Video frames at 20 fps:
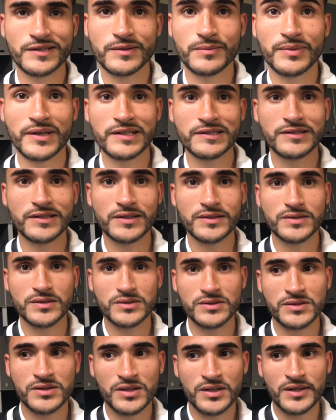to the basics
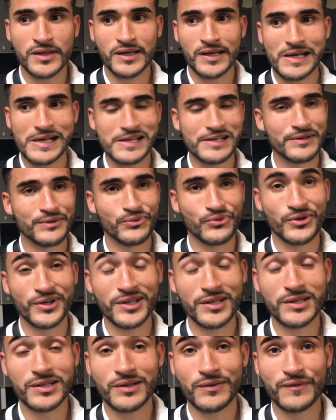and
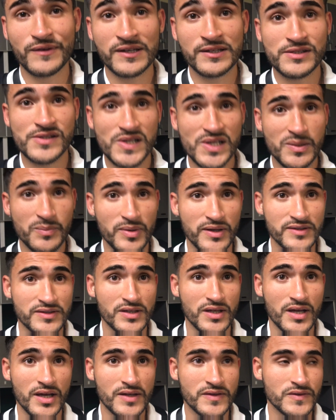really defend deep as
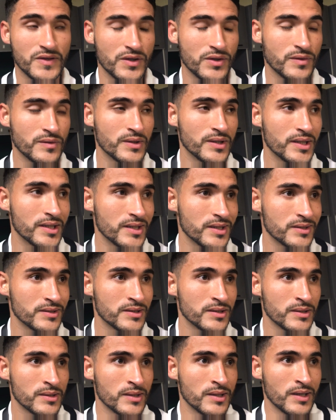a unit. And
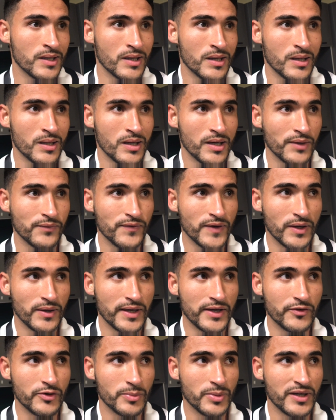I felt
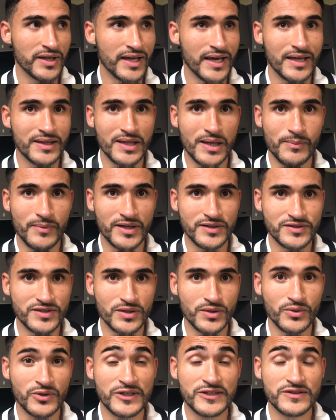everybody had that
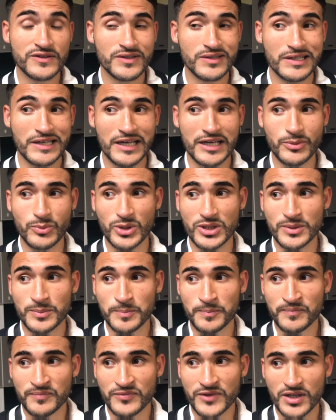mindset going into the game,
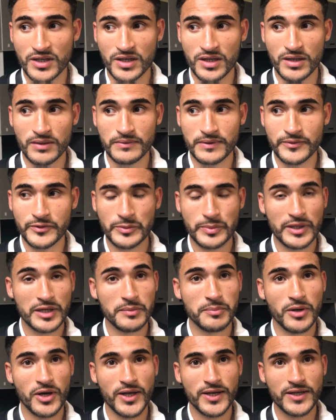and everybody
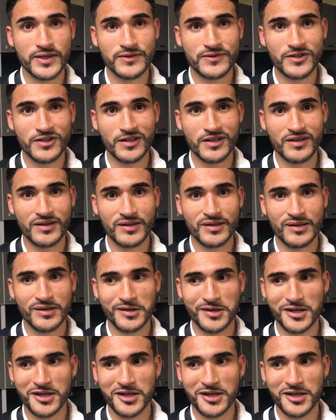bought into